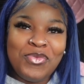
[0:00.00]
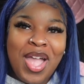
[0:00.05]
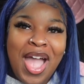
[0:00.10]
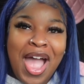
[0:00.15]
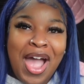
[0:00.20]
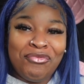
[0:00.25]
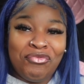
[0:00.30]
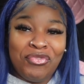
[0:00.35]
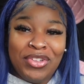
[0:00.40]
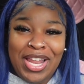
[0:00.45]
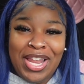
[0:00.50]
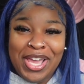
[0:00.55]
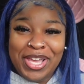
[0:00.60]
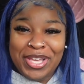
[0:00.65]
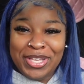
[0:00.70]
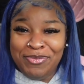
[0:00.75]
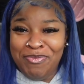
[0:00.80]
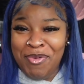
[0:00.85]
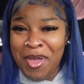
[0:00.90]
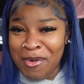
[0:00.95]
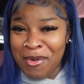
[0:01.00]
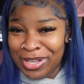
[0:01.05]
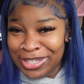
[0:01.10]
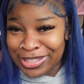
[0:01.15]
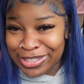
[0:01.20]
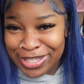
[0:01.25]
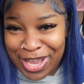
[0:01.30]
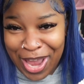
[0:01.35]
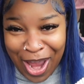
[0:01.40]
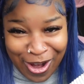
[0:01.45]
I feel like it's
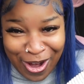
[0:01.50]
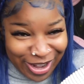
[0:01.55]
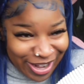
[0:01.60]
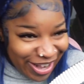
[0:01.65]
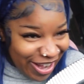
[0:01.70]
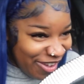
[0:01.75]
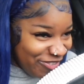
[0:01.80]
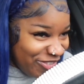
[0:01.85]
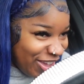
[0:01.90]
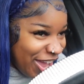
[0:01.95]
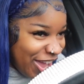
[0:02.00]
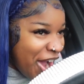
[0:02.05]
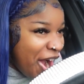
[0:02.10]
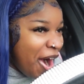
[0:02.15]
people staring at me.